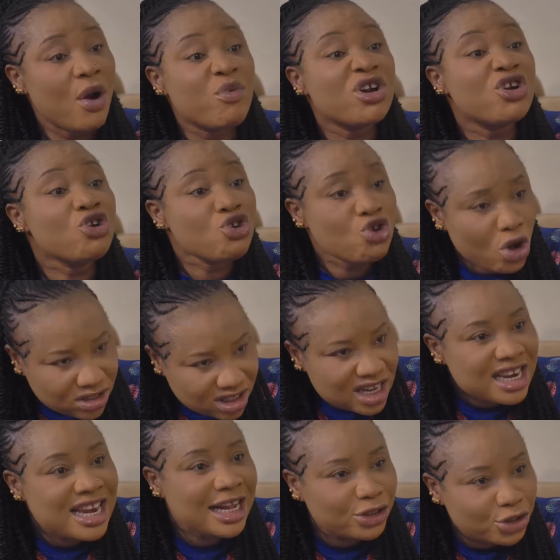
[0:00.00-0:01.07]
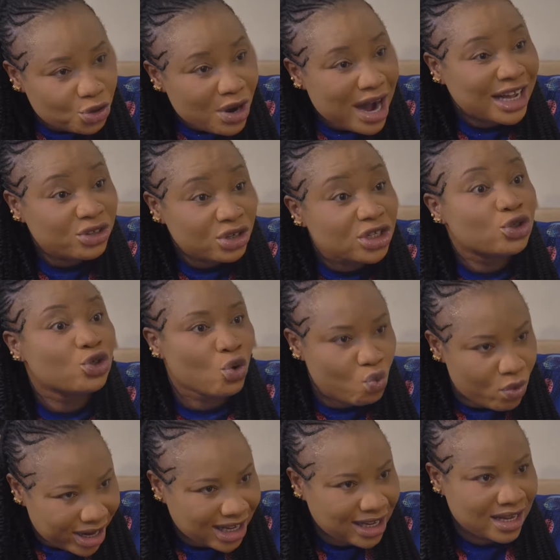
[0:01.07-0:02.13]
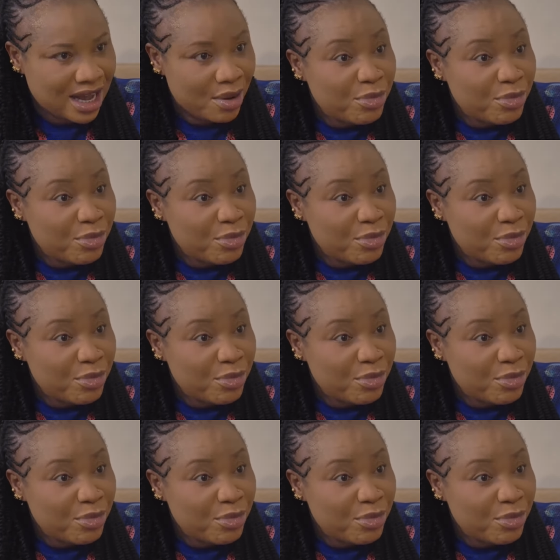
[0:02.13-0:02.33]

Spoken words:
I will not let you handle it your way.